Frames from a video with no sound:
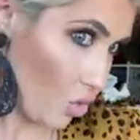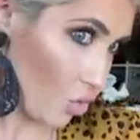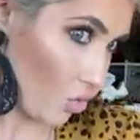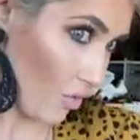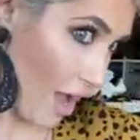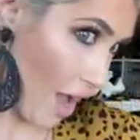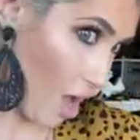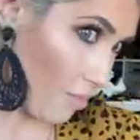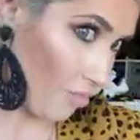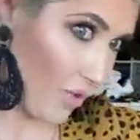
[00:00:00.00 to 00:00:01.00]

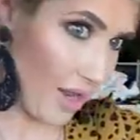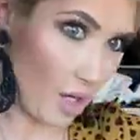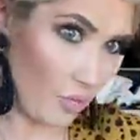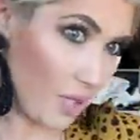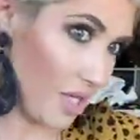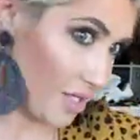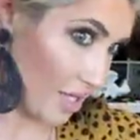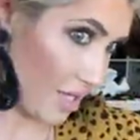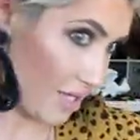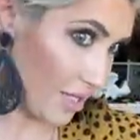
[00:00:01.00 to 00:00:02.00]
grab random
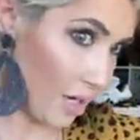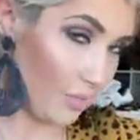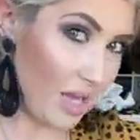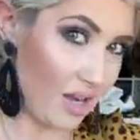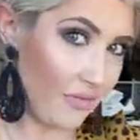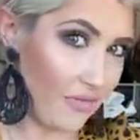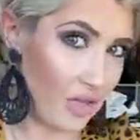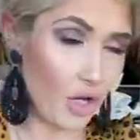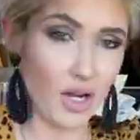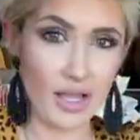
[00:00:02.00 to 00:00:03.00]
pieces and I'm kind of
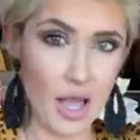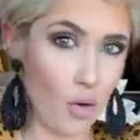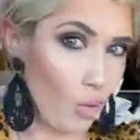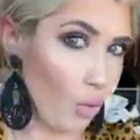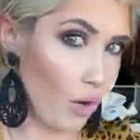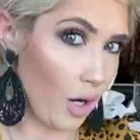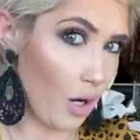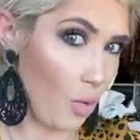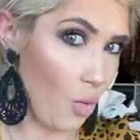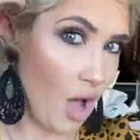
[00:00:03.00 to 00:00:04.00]
figuring out where
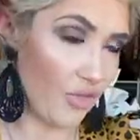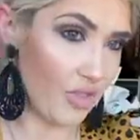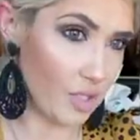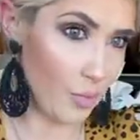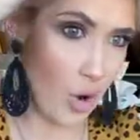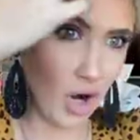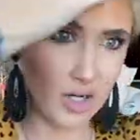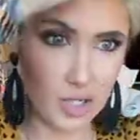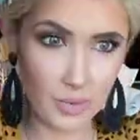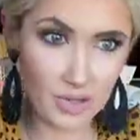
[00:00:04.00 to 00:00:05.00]
I want this
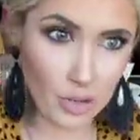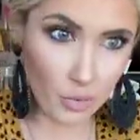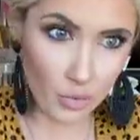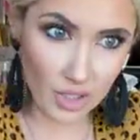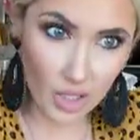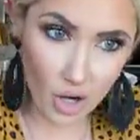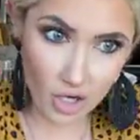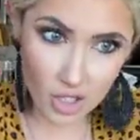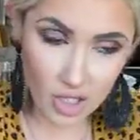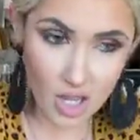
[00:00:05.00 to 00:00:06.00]
part to be like really
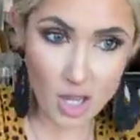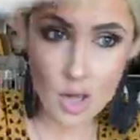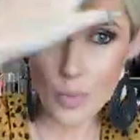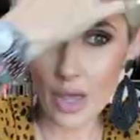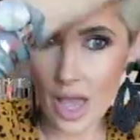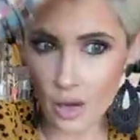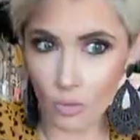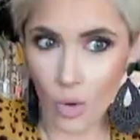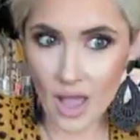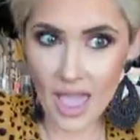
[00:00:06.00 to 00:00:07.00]
harsh. But I
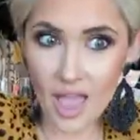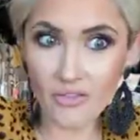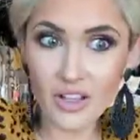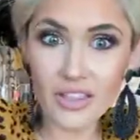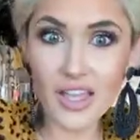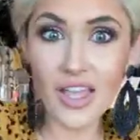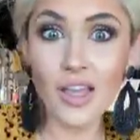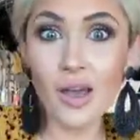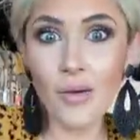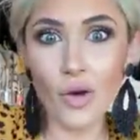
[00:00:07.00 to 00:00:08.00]
want
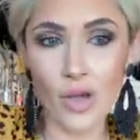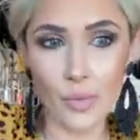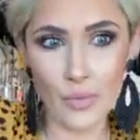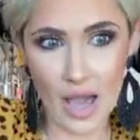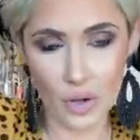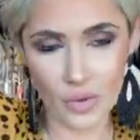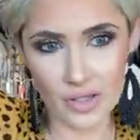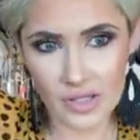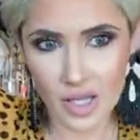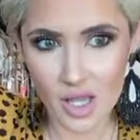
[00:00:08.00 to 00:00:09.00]
everything going
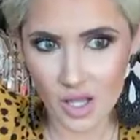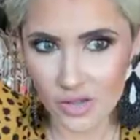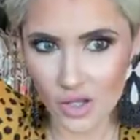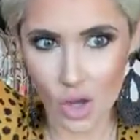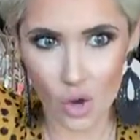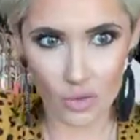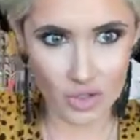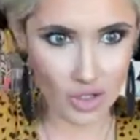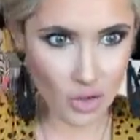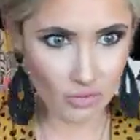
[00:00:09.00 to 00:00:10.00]
backwards. So
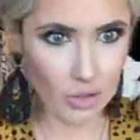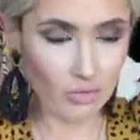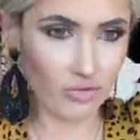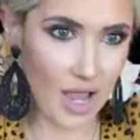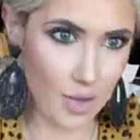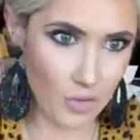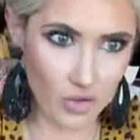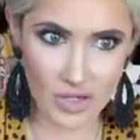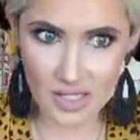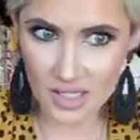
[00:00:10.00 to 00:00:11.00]
there's no real rhyme or
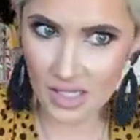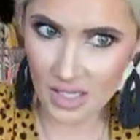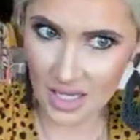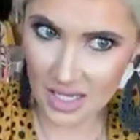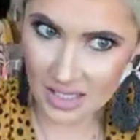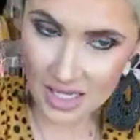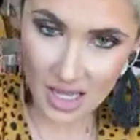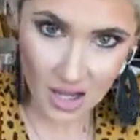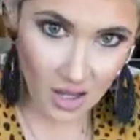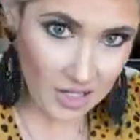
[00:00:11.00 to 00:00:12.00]
reason to this.
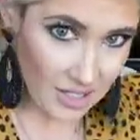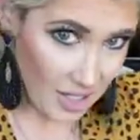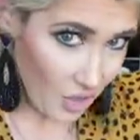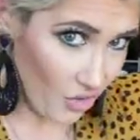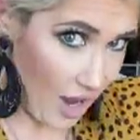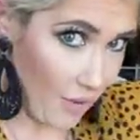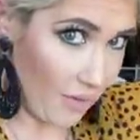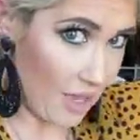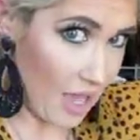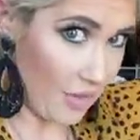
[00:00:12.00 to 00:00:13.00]
I'll just kind of grab
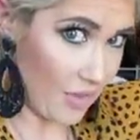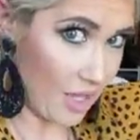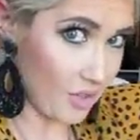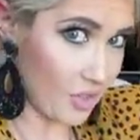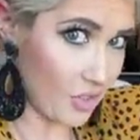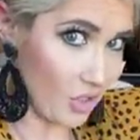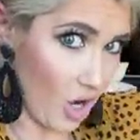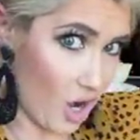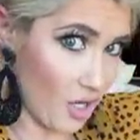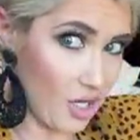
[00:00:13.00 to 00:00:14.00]
it and then
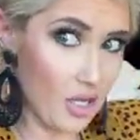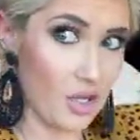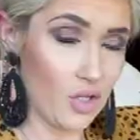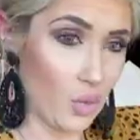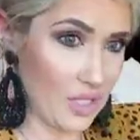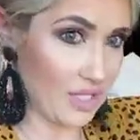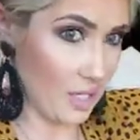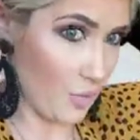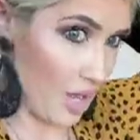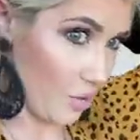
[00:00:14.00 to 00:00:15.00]
start
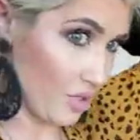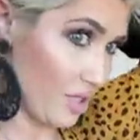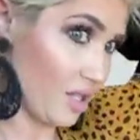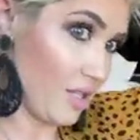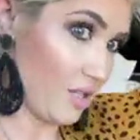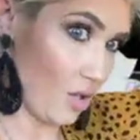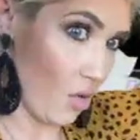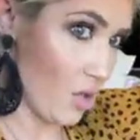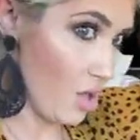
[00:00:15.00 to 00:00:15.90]
twisting backwards like this. So